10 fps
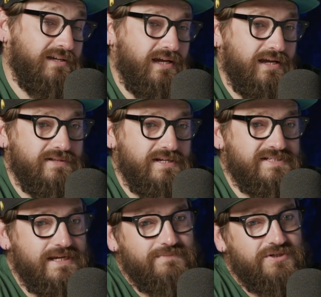yeah, and there's
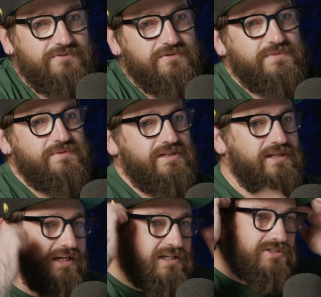subgenres within
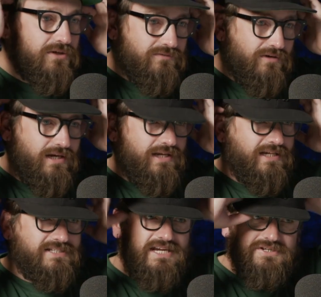any genre, and
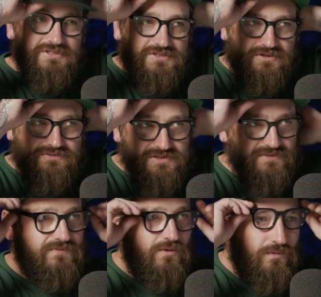that's how new genres are
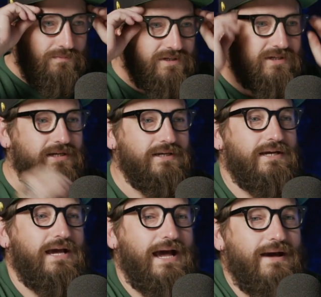formed. Correct.
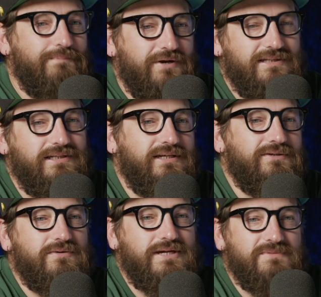Um, but I think it
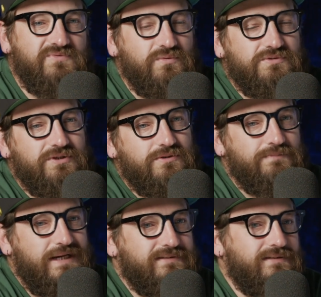all comes full circle
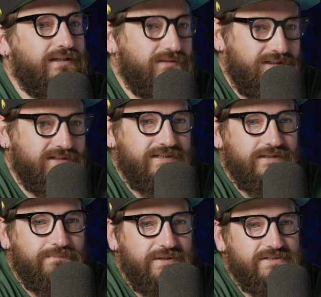back to that, like you said,
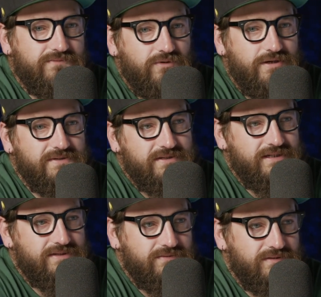the beats and rhymes and that
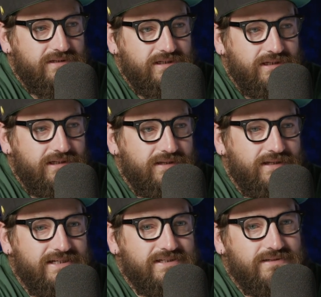sort of thing. And
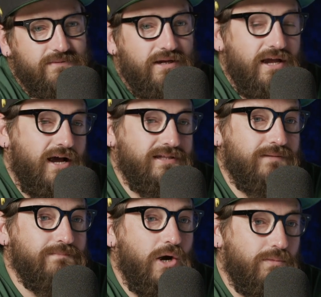that's, I think
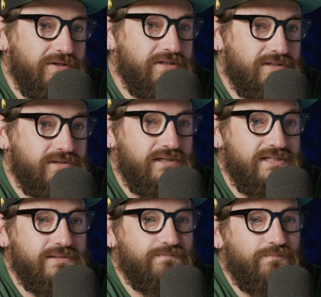Melbourne is is